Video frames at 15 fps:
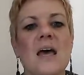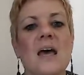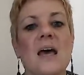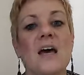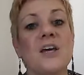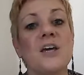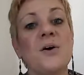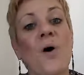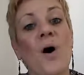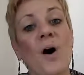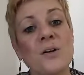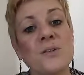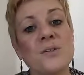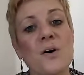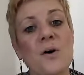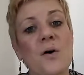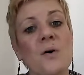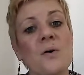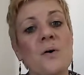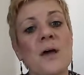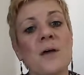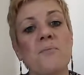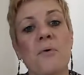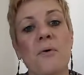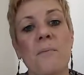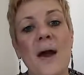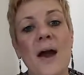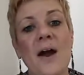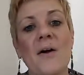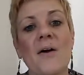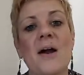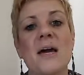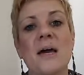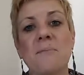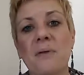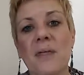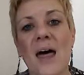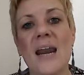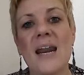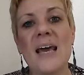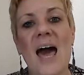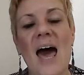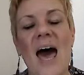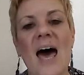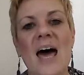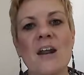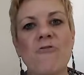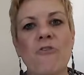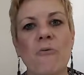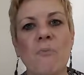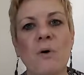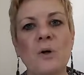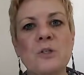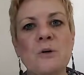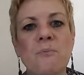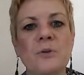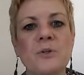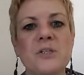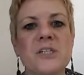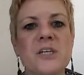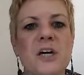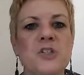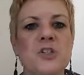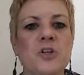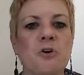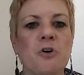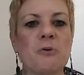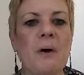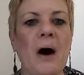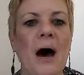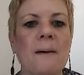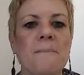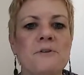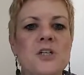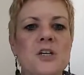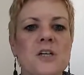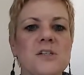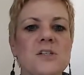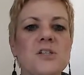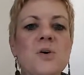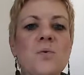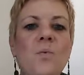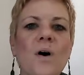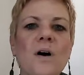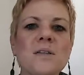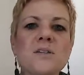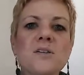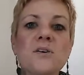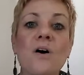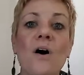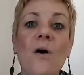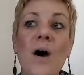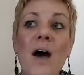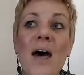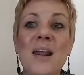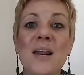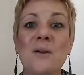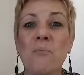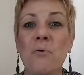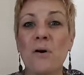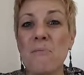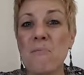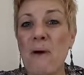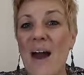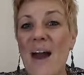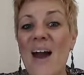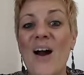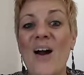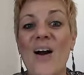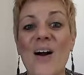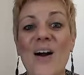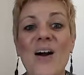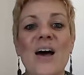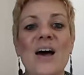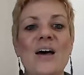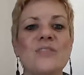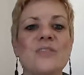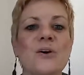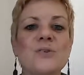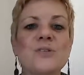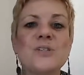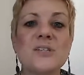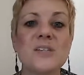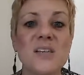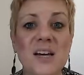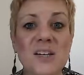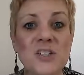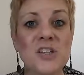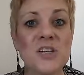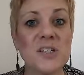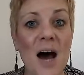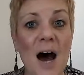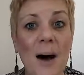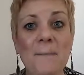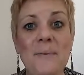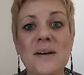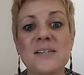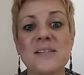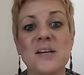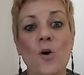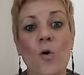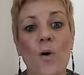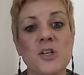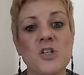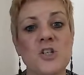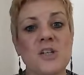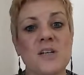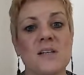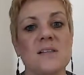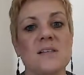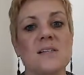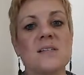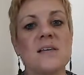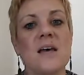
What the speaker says: You also, in preparing and planning ahead for multiple discussion group options, you want to go ahead and prepare those discussion topics and questions.